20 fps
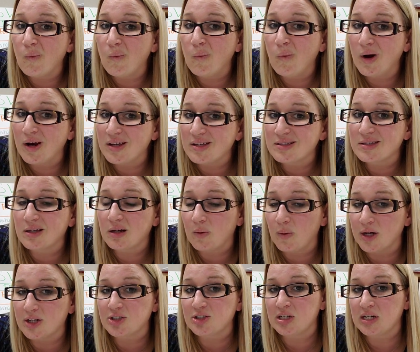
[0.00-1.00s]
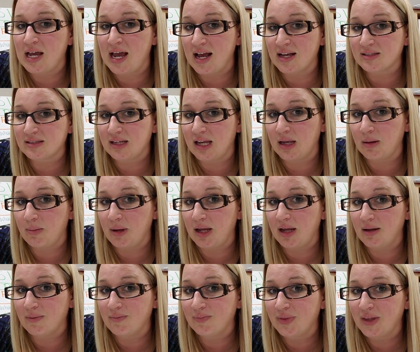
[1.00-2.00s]
what is the question asking
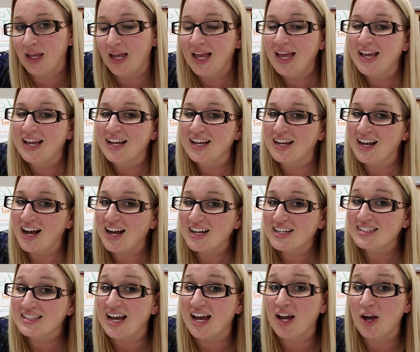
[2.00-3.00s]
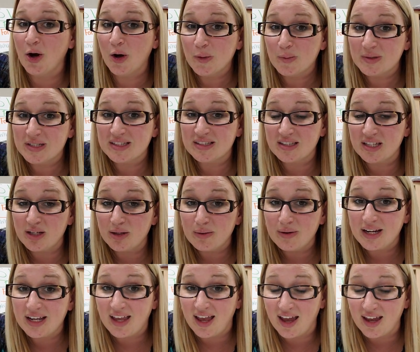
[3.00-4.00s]
me? Guys, I hope to see you
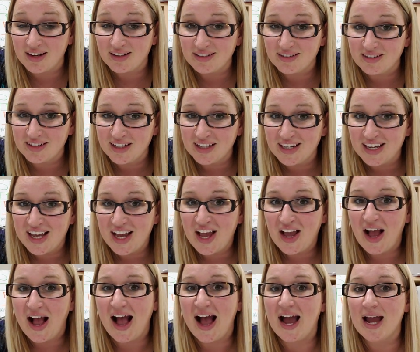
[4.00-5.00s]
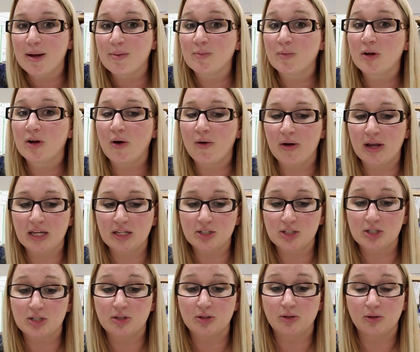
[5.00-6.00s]
again. I'm going
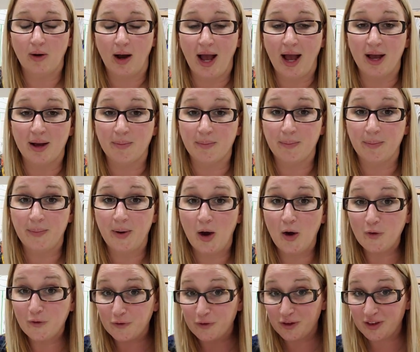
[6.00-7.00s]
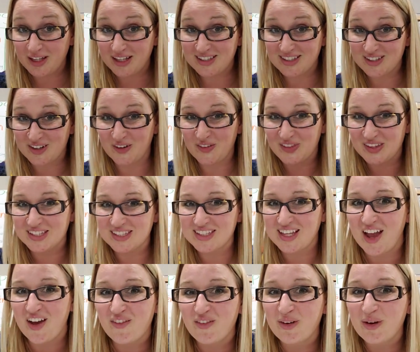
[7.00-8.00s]
to hopefully start this
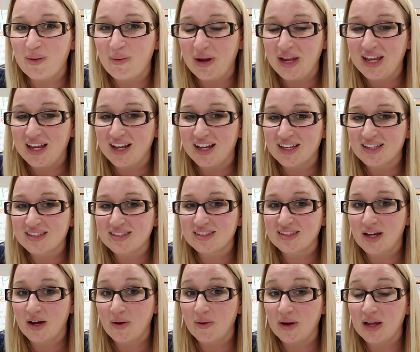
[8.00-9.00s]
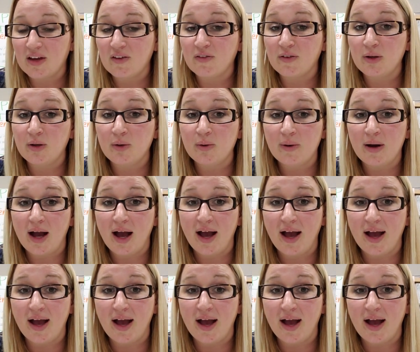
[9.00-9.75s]
every week. So if you